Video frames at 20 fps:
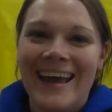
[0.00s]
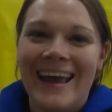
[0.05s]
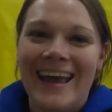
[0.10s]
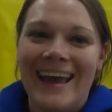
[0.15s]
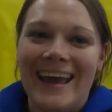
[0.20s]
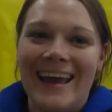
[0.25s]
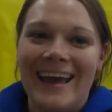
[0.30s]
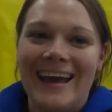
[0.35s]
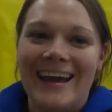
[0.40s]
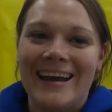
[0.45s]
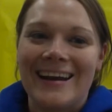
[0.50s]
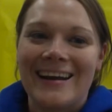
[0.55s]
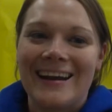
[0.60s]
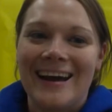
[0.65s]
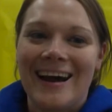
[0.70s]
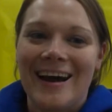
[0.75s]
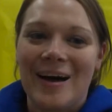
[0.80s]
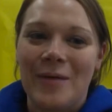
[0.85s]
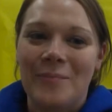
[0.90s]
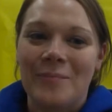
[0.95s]
and
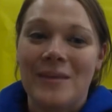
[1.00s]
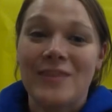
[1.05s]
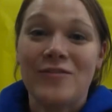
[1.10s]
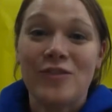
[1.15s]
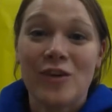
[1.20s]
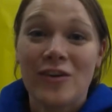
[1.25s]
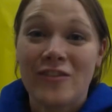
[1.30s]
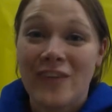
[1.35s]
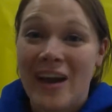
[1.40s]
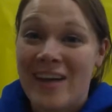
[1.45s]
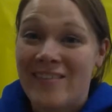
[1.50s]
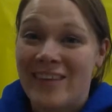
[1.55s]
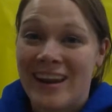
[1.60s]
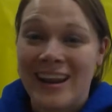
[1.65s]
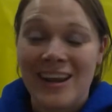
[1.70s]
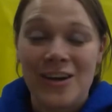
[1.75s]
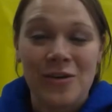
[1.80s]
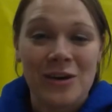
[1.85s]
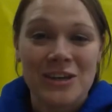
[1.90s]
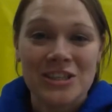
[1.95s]
um, if you ever have
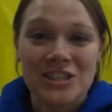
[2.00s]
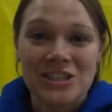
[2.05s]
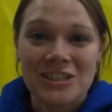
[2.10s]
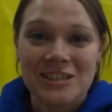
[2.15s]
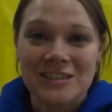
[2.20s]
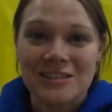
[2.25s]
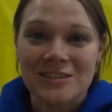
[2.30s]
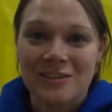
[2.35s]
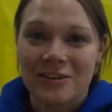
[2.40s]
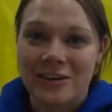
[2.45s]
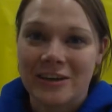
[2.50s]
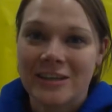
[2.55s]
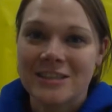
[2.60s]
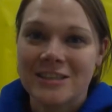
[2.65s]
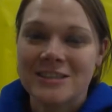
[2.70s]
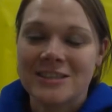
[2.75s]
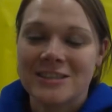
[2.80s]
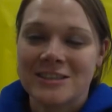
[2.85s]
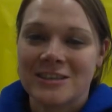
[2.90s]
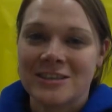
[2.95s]
any questions or
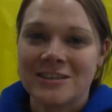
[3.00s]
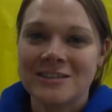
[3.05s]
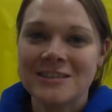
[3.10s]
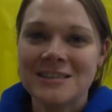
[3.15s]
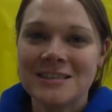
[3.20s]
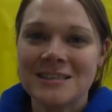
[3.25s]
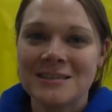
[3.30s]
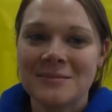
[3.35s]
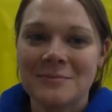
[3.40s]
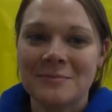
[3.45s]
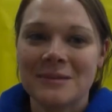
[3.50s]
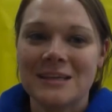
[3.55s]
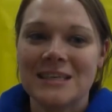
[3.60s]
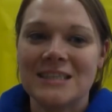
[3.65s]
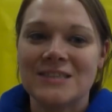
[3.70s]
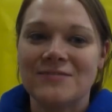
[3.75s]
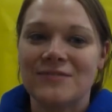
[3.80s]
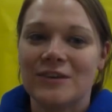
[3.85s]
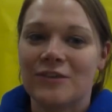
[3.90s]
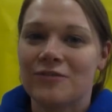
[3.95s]
concerns,
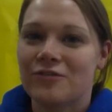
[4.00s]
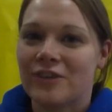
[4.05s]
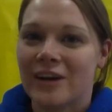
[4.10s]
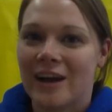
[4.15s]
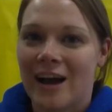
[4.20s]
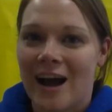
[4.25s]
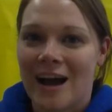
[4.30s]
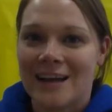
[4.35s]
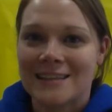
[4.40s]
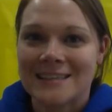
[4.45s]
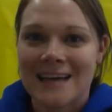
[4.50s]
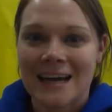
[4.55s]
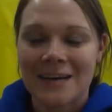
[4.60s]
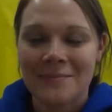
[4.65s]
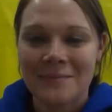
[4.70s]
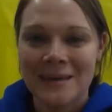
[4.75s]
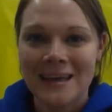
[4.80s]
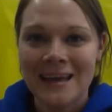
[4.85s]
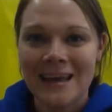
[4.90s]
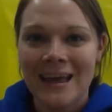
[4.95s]
please feel free to contact
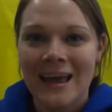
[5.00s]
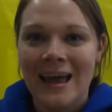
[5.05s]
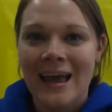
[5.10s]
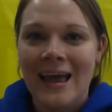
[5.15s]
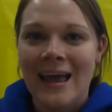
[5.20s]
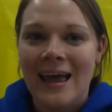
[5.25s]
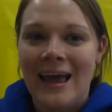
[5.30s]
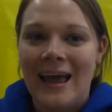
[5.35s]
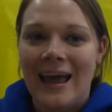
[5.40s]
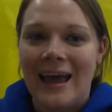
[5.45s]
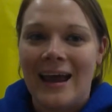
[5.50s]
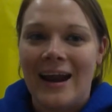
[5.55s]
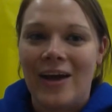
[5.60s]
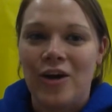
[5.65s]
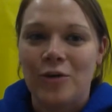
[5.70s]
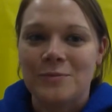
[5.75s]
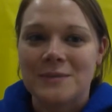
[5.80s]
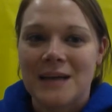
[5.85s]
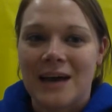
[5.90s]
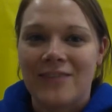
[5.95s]
me. And I
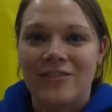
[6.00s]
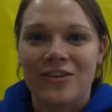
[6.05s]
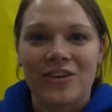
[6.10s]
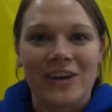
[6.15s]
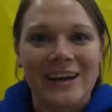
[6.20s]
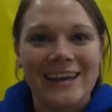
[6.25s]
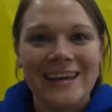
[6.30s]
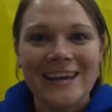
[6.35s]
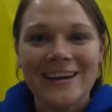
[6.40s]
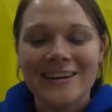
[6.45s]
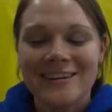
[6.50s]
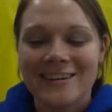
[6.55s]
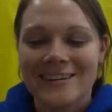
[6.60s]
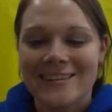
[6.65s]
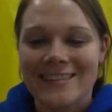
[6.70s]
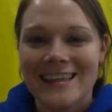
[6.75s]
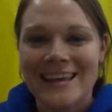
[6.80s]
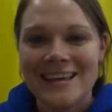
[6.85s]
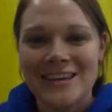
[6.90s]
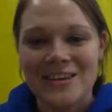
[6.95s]
hope to have a great year.
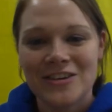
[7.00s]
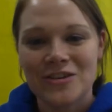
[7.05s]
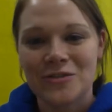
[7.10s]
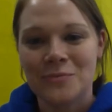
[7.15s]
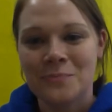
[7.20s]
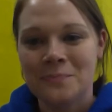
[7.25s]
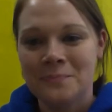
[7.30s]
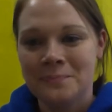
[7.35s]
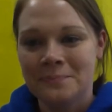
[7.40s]
Thank you.